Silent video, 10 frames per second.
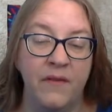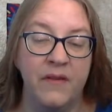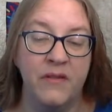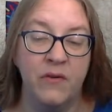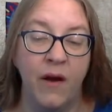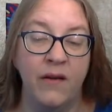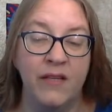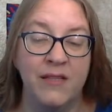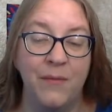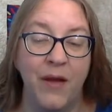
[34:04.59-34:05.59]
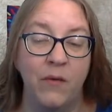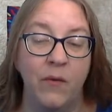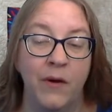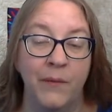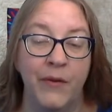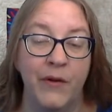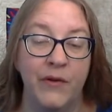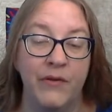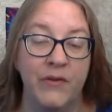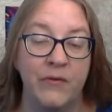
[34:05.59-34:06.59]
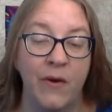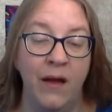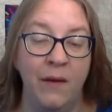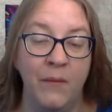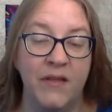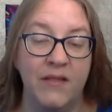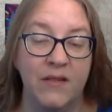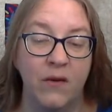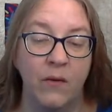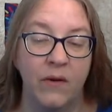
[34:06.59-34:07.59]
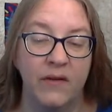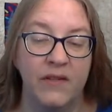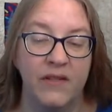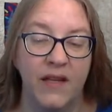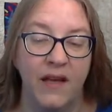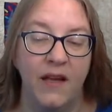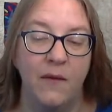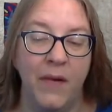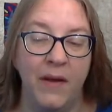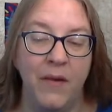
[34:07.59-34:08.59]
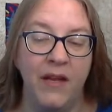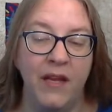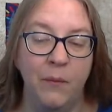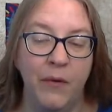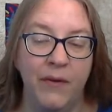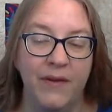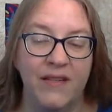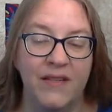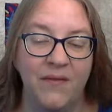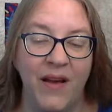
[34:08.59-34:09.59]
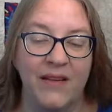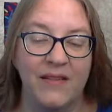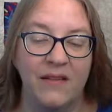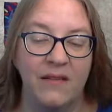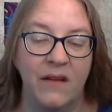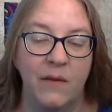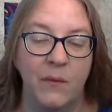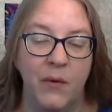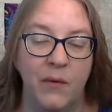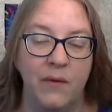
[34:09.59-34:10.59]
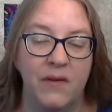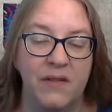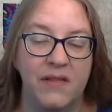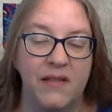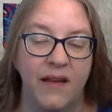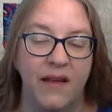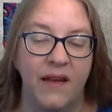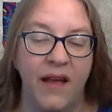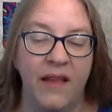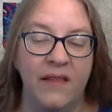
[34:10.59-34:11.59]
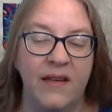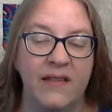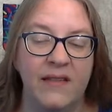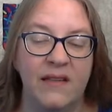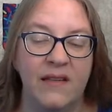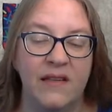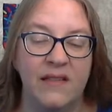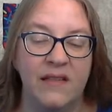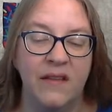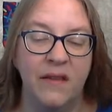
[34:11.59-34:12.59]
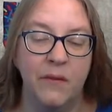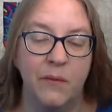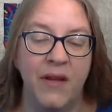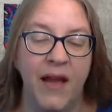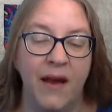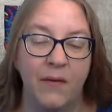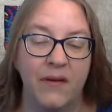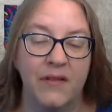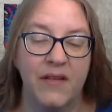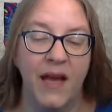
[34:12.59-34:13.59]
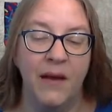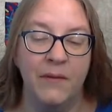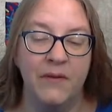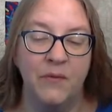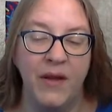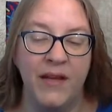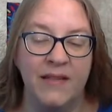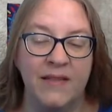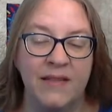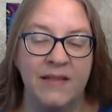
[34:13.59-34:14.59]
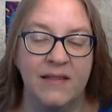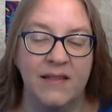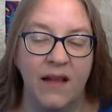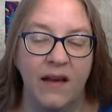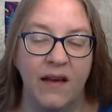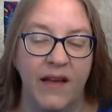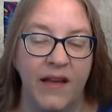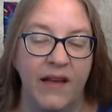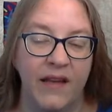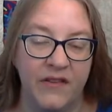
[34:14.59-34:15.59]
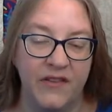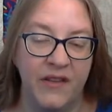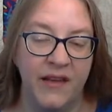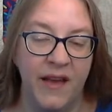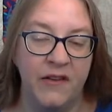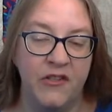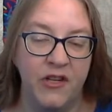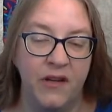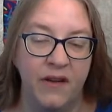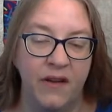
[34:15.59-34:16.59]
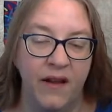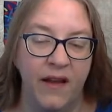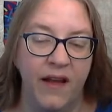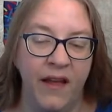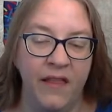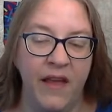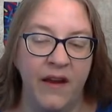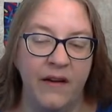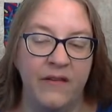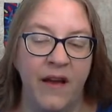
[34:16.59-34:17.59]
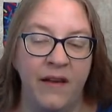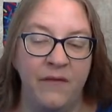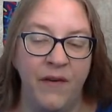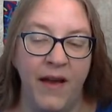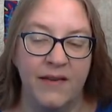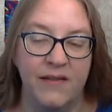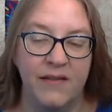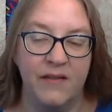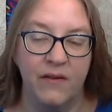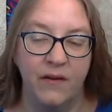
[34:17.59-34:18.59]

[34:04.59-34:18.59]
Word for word: of the strongest men were employed to draw up these cords, by many pulleys fastened on the poles. And thus, in less than three hours, I was raised and slung into the engine, and there tied fast.